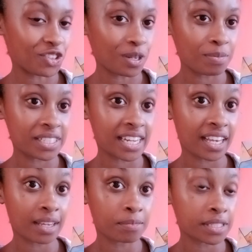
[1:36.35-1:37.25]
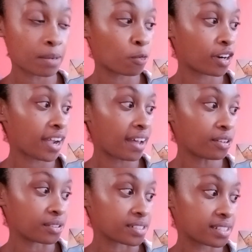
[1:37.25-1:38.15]
dreams take him somewhere
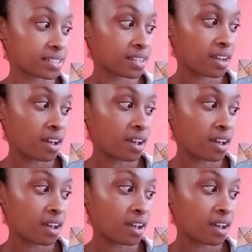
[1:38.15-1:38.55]
else.